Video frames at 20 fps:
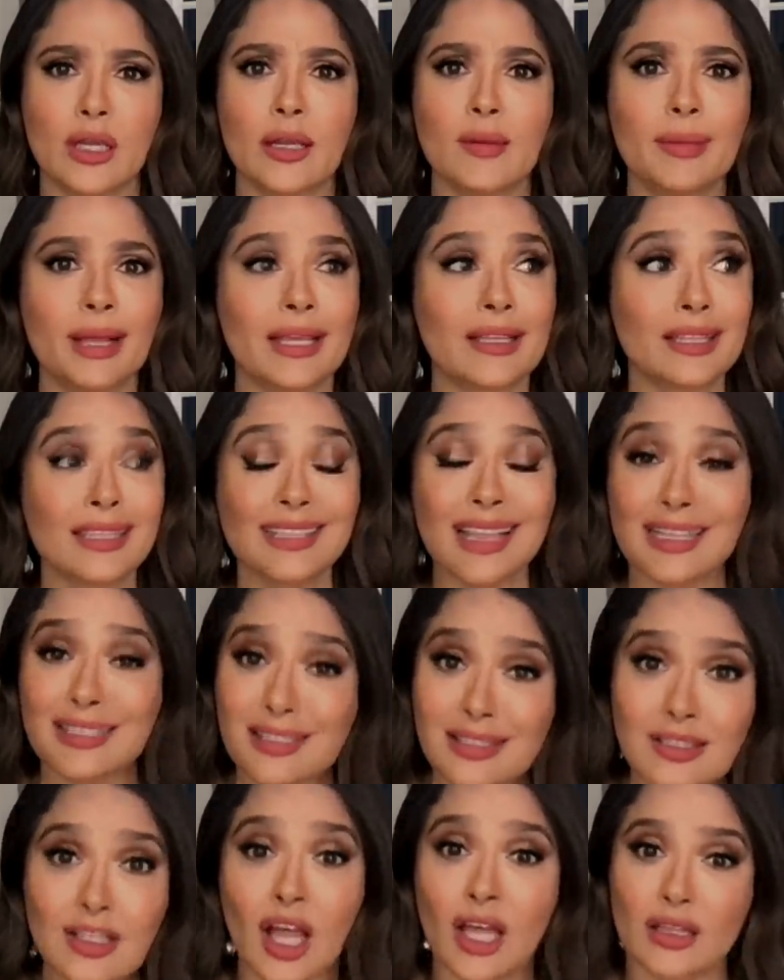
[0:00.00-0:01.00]
and I'm like,
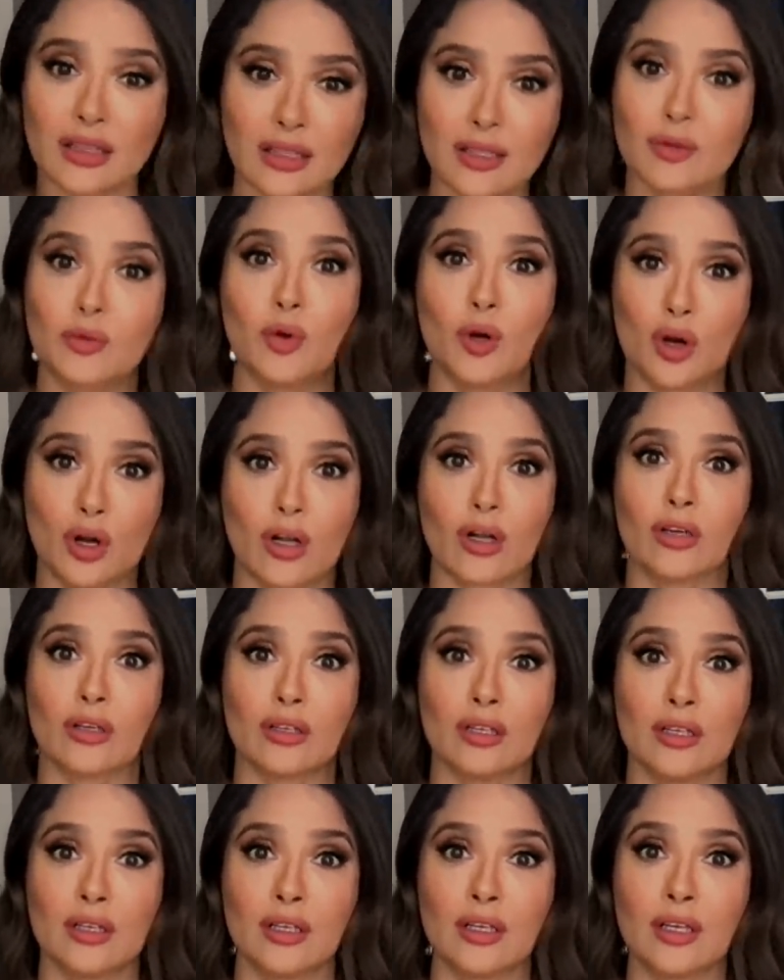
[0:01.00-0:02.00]
that's not a
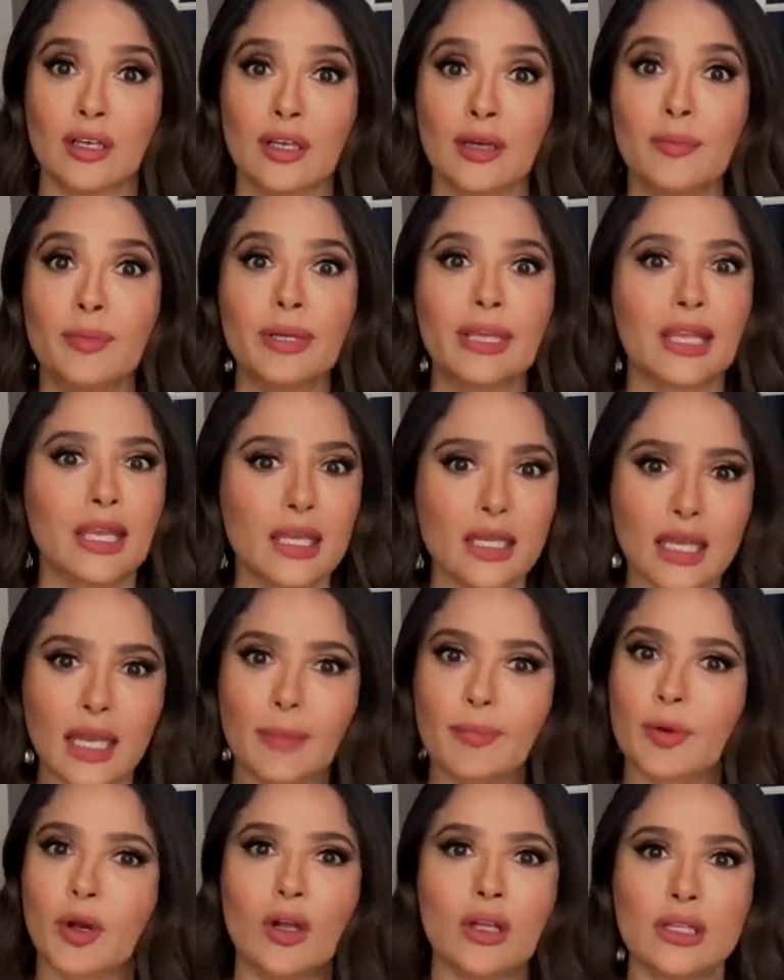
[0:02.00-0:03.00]
word. But he
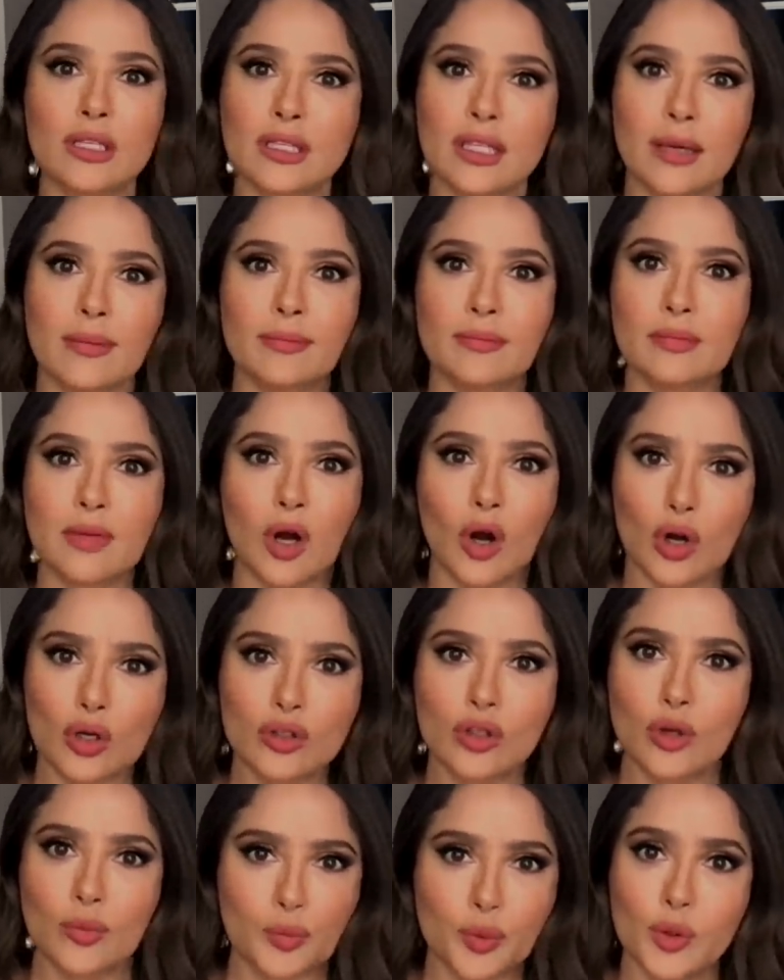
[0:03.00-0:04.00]
kept calling them
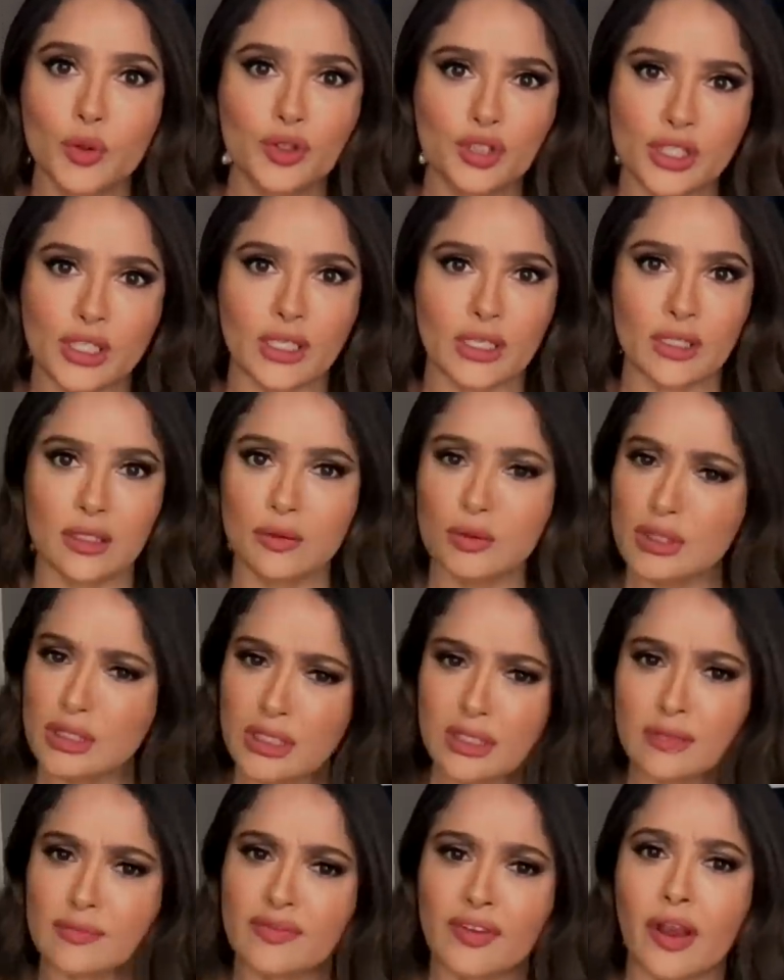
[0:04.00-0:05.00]
octopussy, which
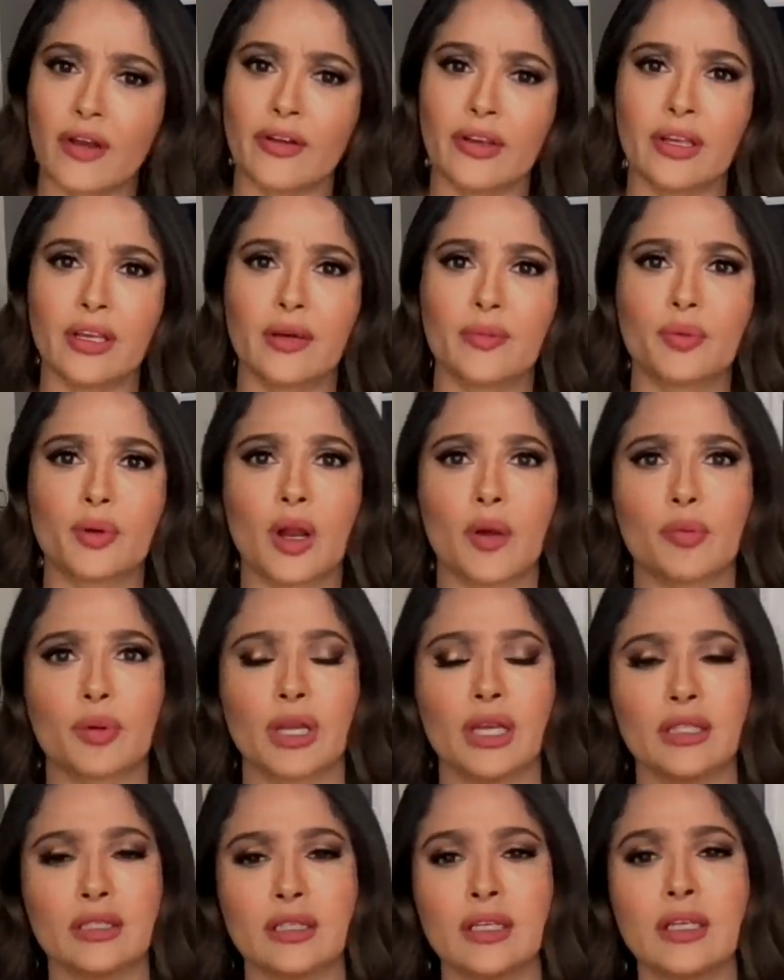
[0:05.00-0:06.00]
is very inappropriate.